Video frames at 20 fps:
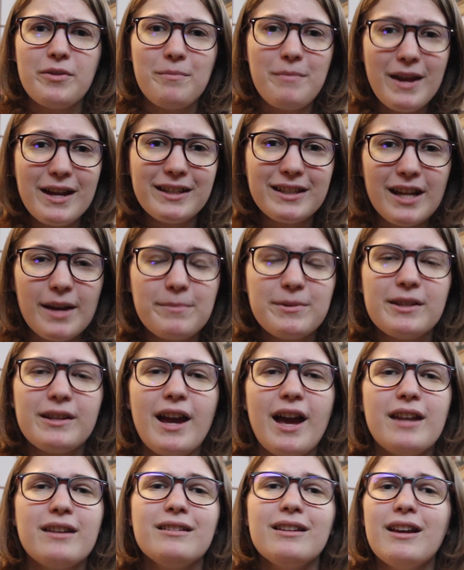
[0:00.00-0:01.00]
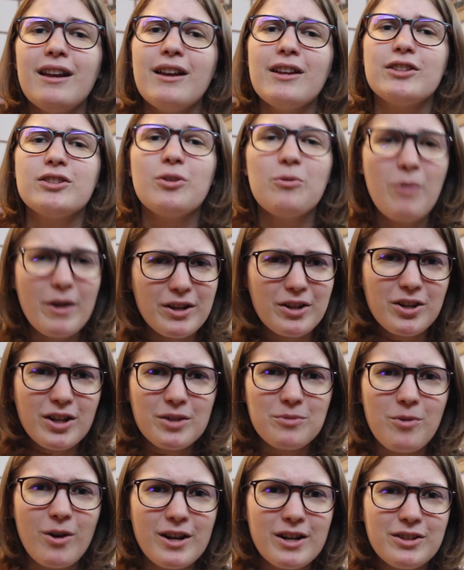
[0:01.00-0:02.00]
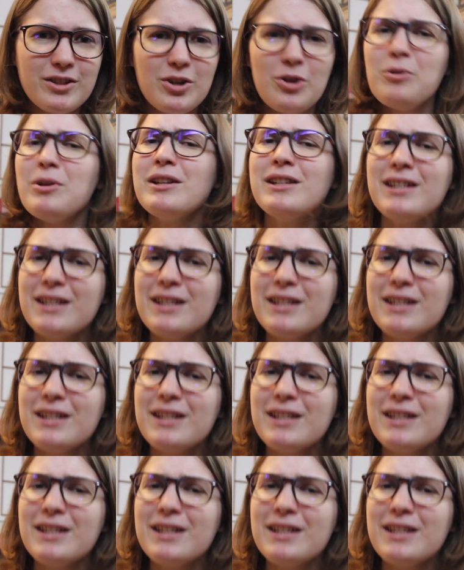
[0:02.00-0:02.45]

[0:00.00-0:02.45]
the main tips again. So what you're gonna wanna do